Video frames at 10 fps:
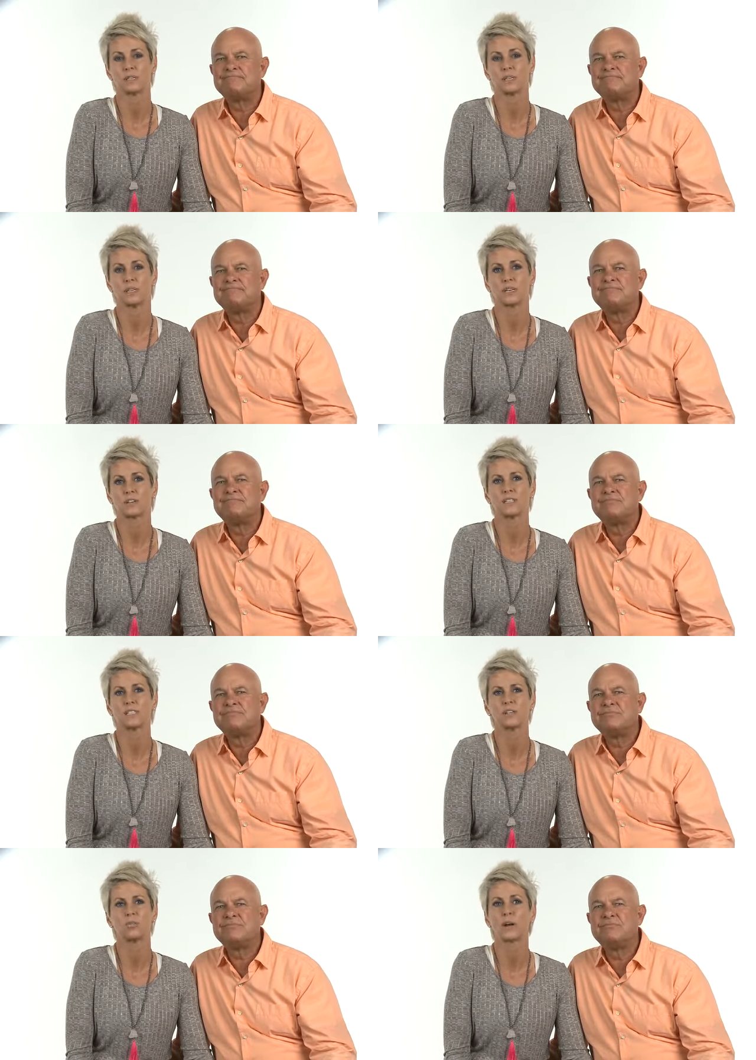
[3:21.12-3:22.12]
Speaker 1: in an
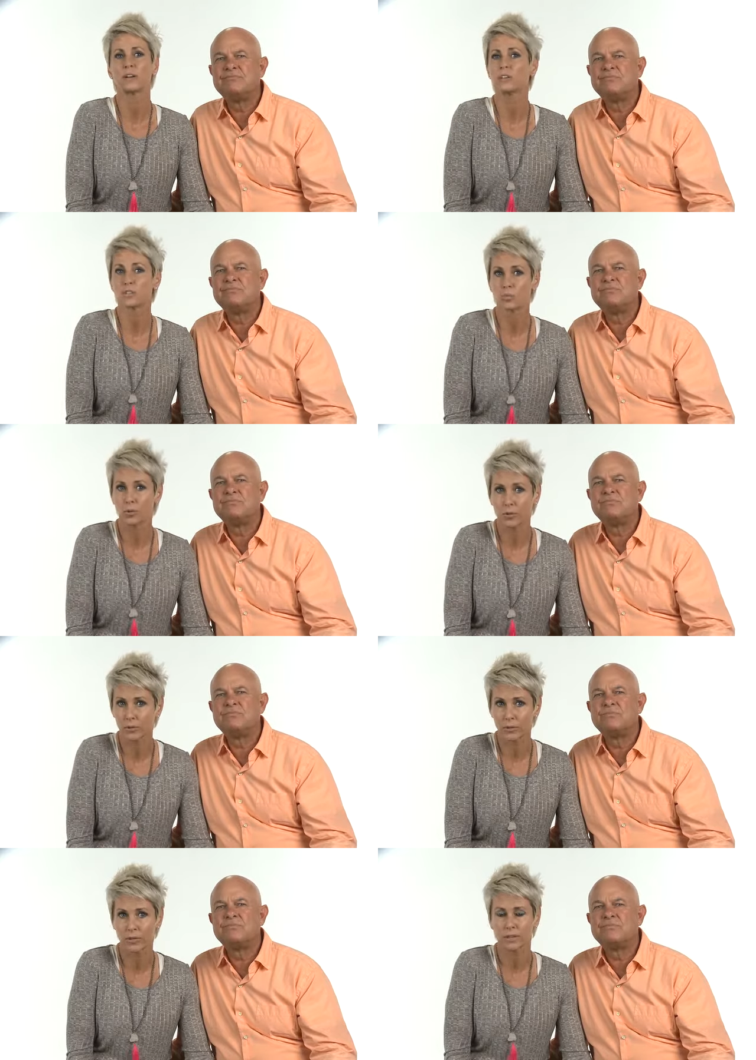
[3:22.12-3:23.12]
increasingly rudderless
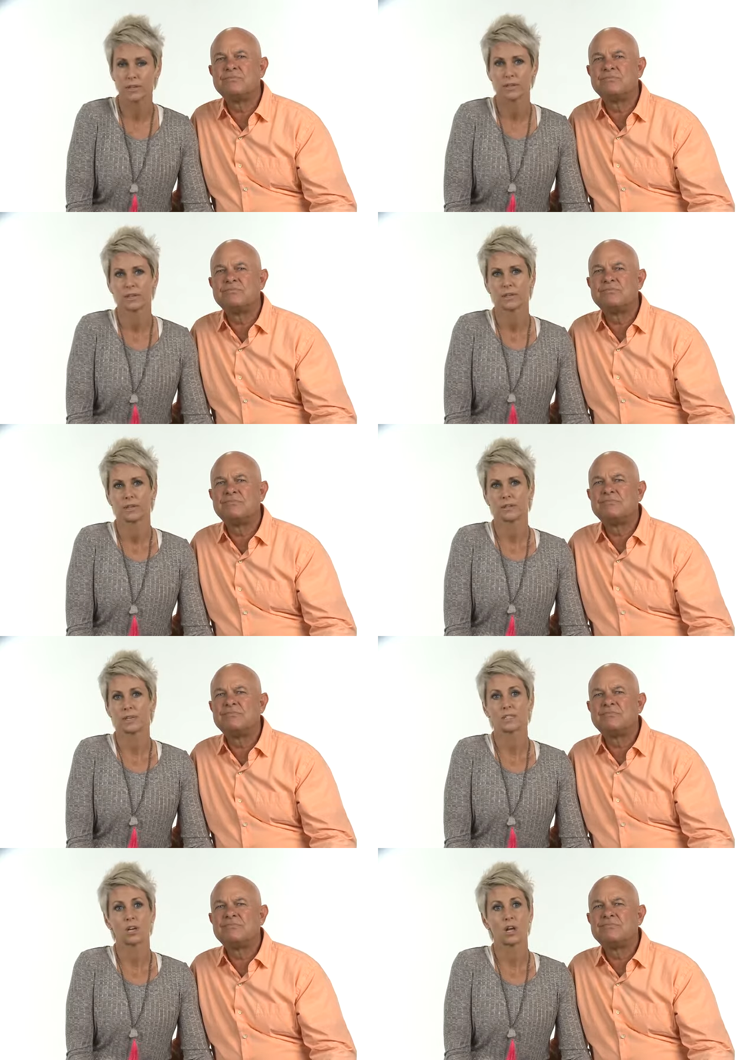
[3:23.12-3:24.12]
world.
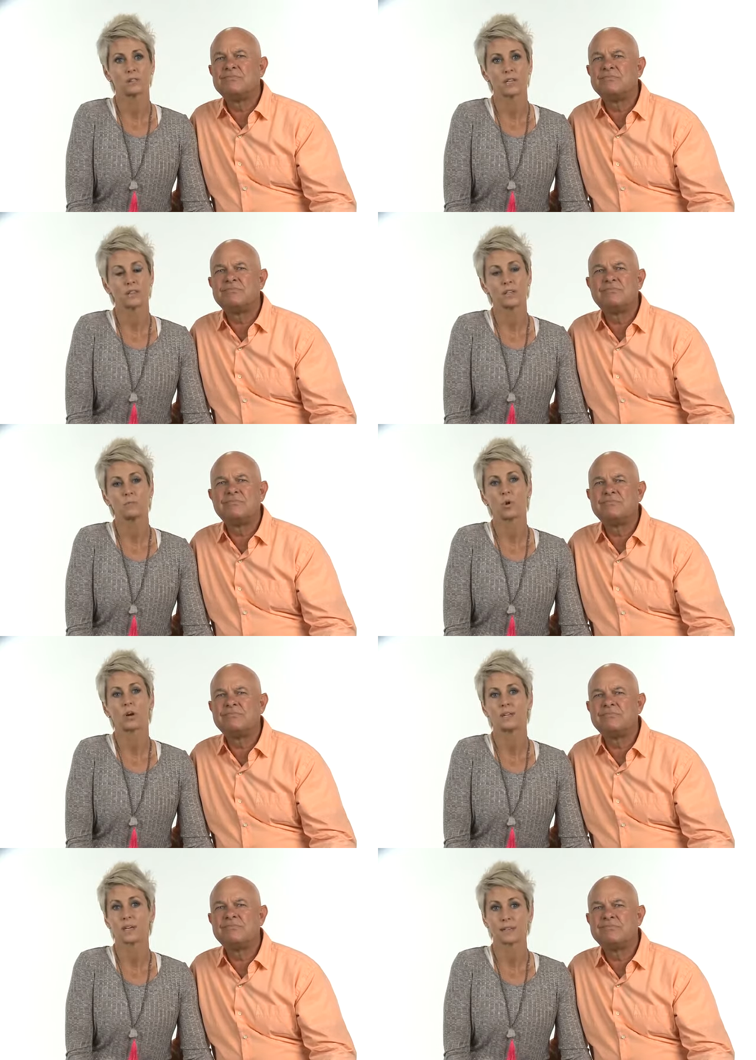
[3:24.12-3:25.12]
That's all, nothing
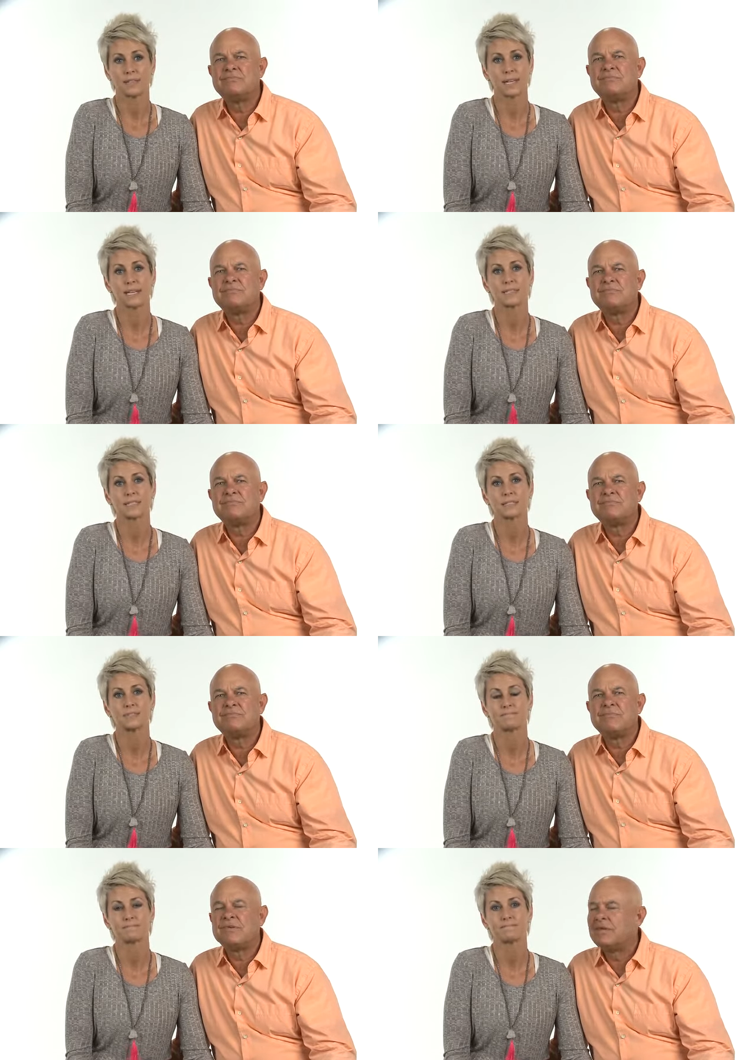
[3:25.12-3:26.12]
more and nothing less.
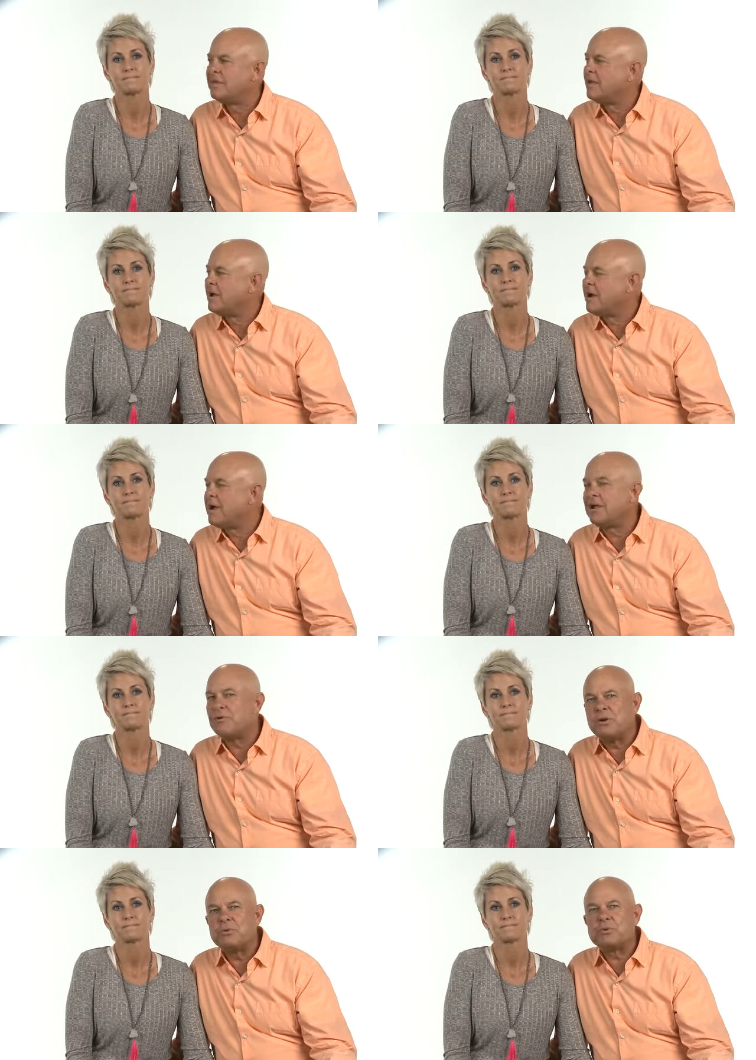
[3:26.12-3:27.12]
Speaker 2: I
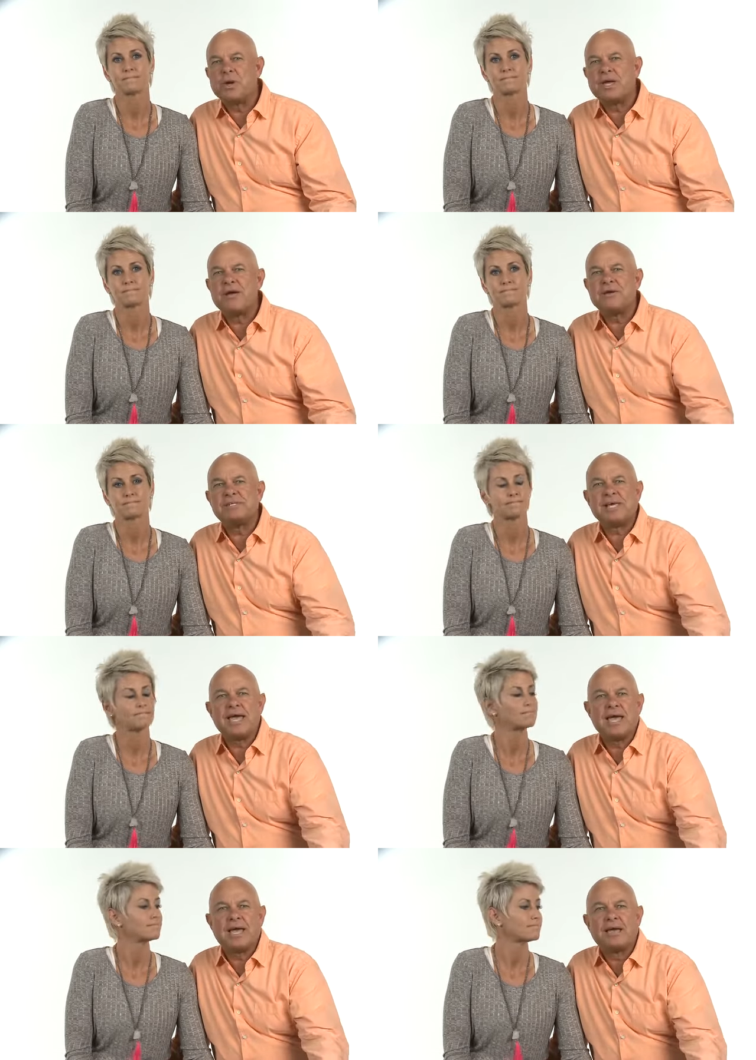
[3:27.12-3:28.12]
agree with what Carrie's
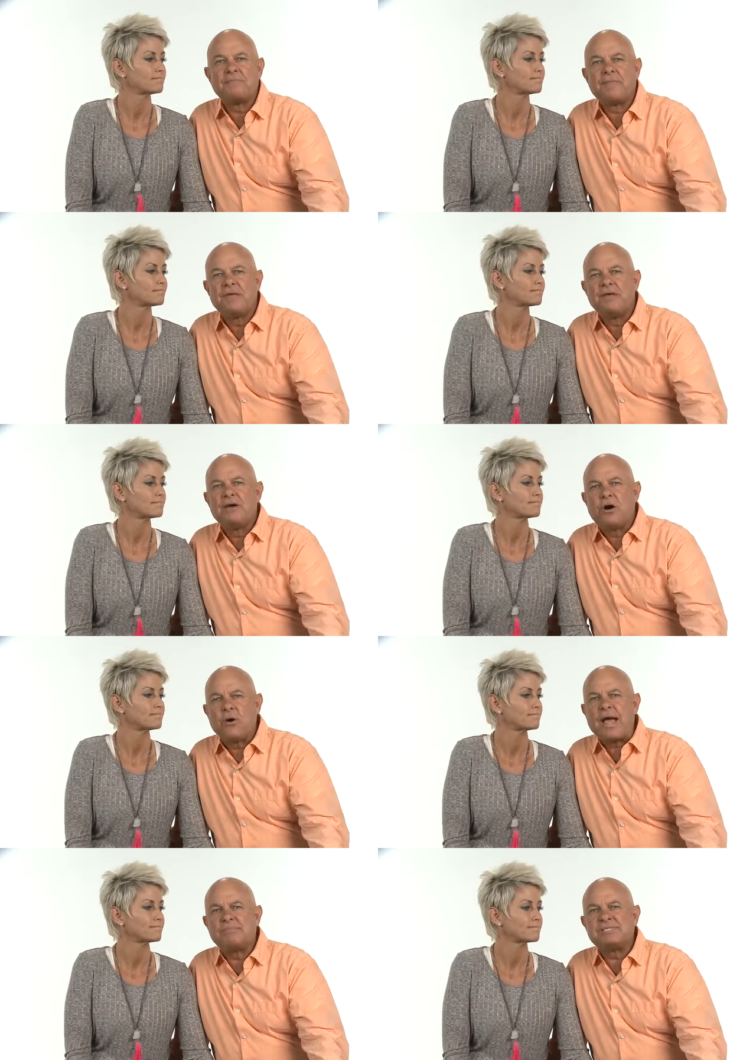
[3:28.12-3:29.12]
saying.
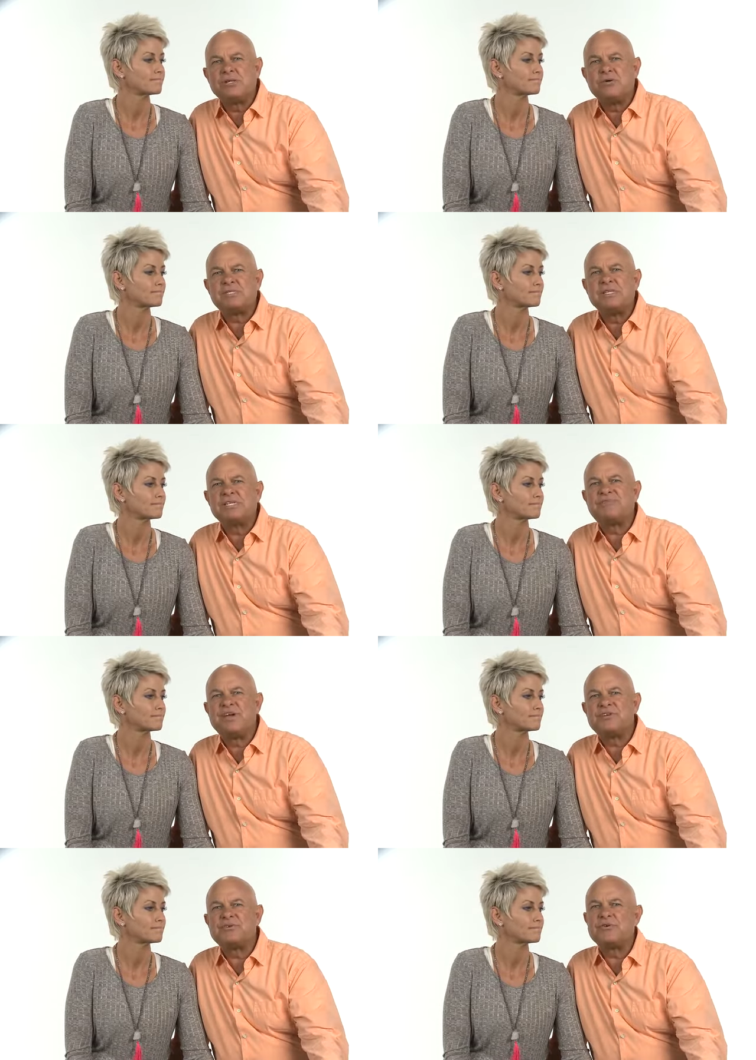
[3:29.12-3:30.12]
Our absolutes in this
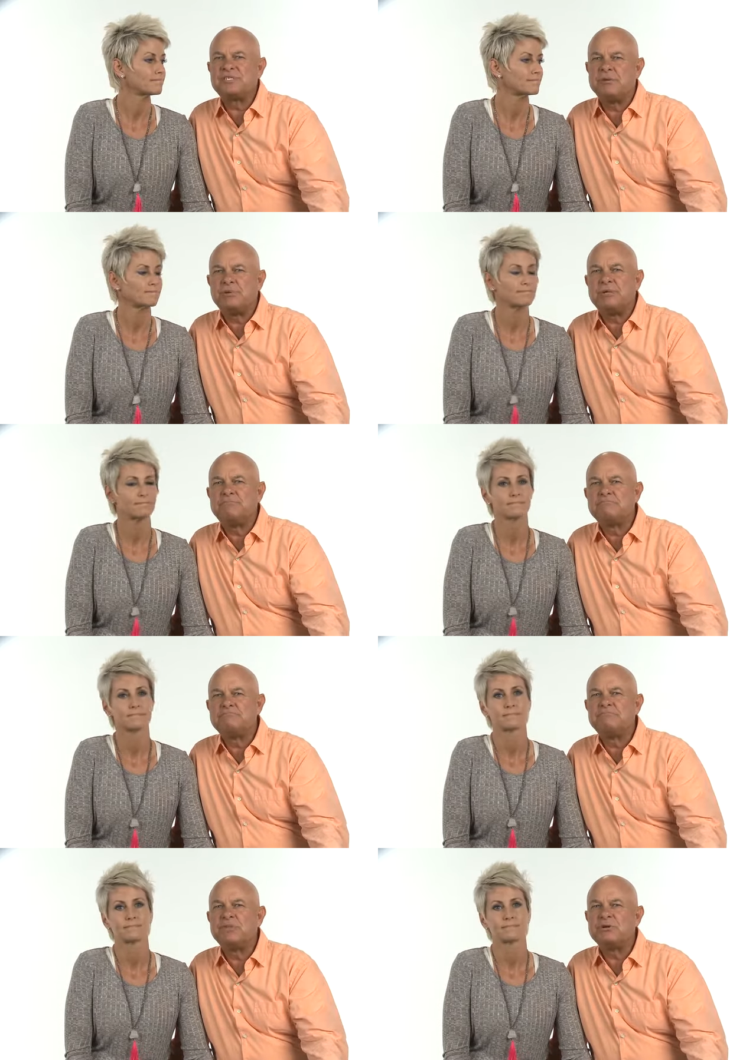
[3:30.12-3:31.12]
venture are simple.
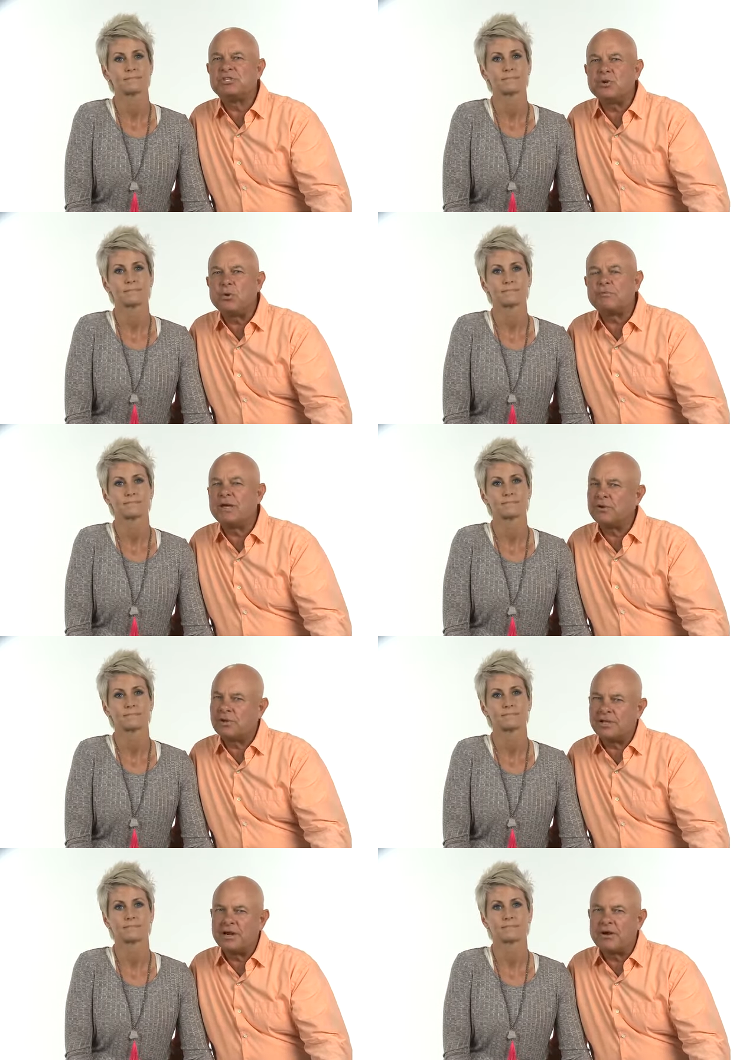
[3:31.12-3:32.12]
They're short and they're
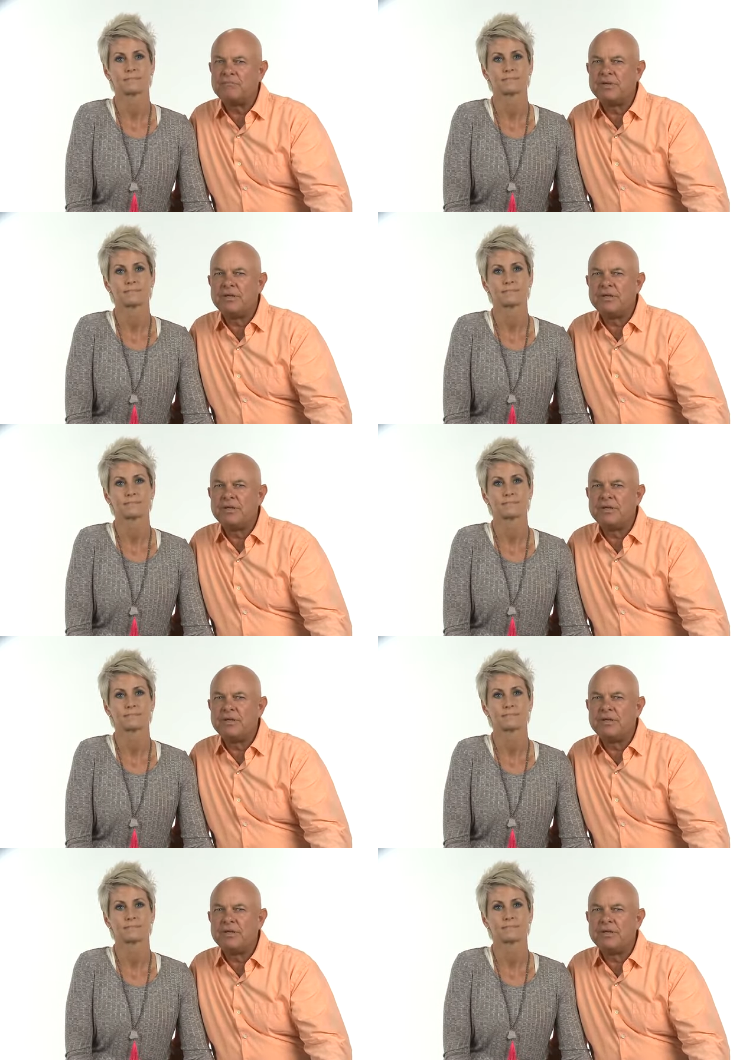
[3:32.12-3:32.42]
clear.